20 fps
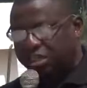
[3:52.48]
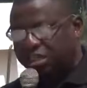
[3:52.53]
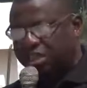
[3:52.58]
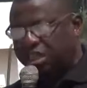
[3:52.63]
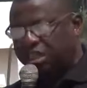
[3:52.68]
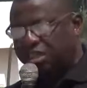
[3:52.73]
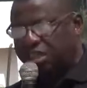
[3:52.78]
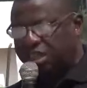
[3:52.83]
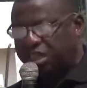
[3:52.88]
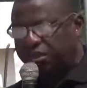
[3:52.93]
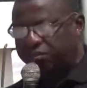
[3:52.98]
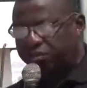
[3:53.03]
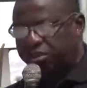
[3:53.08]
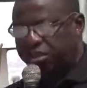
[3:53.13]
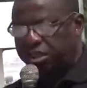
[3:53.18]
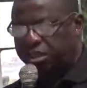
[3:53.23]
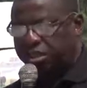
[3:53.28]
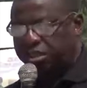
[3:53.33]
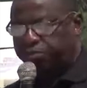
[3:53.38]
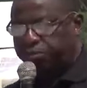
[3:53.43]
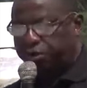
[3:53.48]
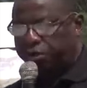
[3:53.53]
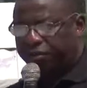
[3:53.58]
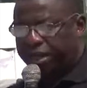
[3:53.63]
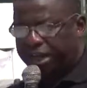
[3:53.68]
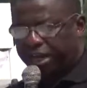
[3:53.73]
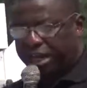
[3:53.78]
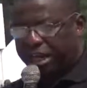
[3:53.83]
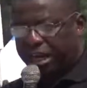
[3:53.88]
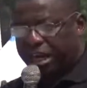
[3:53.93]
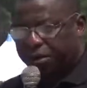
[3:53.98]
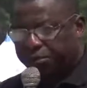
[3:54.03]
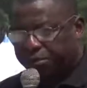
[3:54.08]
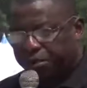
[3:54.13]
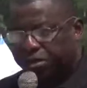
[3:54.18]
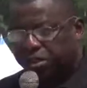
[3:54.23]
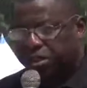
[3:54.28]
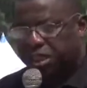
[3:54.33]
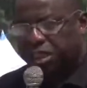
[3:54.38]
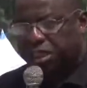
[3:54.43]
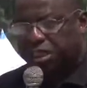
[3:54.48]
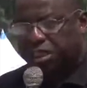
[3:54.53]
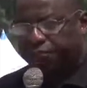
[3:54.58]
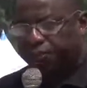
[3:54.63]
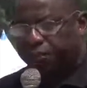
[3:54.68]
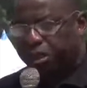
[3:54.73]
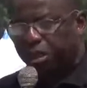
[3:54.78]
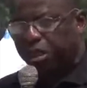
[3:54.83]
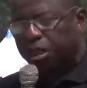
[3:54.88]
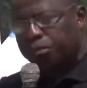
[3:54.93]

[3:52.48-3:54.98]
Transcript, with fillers: incentives he is providing Anambra State,